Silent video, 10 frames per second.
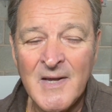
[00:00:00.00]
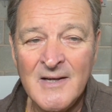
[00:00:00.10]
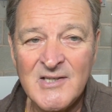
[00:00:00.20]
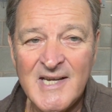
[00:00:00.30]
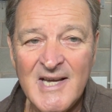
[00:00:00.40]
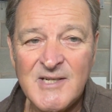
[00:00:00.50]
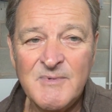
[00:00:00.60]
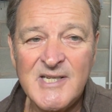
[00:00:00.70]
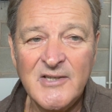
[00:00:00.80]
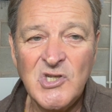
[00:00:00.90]
to get some
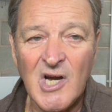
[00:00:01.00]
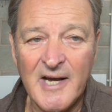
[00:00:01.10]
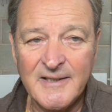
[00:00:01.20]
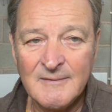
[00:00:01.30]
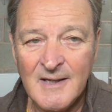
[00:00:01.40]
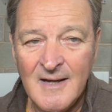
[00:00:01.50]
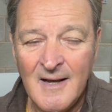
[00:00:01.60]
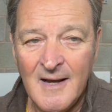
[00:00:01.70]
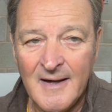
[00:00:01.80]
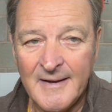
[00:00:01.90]
sunshine,
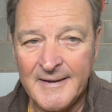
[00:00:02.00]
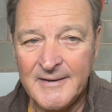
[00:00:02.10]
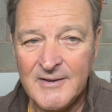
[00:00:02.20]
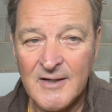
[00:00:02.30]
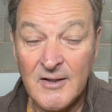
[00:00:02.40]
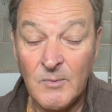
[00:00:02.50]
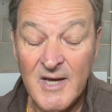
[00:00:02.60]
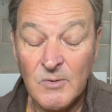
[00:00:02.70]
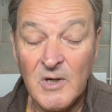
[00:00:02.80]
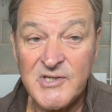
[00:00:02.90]
and the
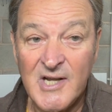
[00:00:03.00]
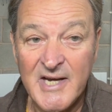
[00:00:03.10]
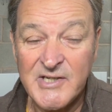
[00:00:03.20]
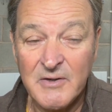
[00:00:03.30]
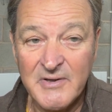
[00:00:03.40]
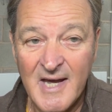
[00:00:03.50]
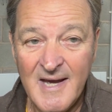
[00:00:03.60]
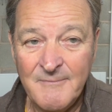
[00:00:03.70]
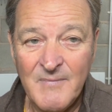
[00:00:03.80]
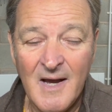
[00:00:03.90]
weather was nice over there.